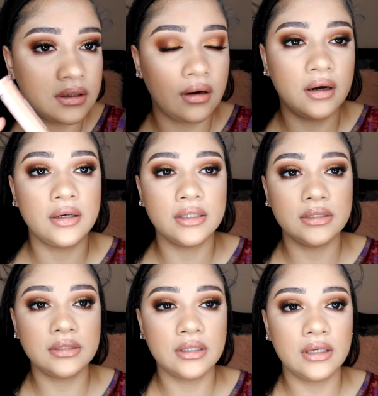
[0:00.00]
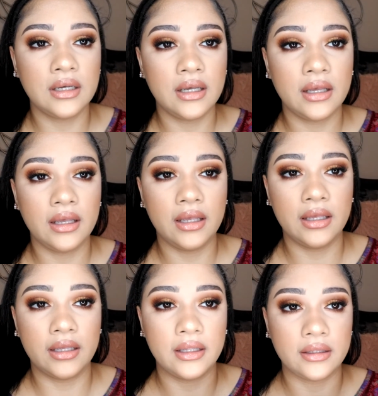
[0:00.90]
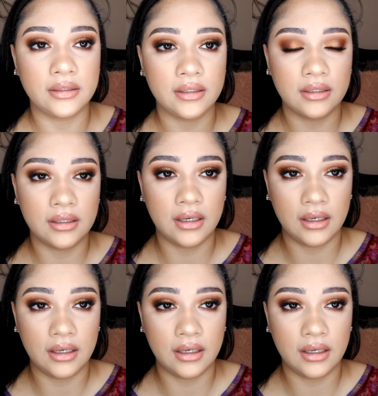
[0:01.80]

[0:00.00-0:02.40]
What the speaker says: on in